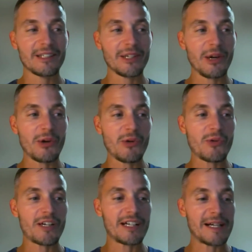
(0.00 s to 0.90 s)
you
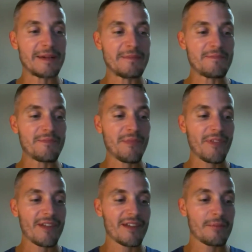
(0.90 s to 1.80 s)
know,
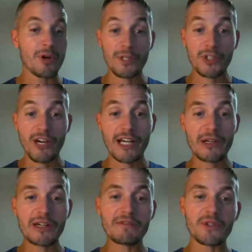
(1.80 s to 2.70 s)

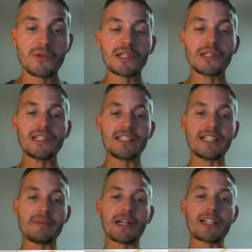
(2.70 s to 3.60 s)
perpetrator, if you will, in
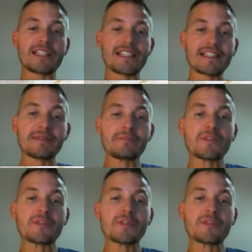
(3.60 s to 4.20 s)
the American system.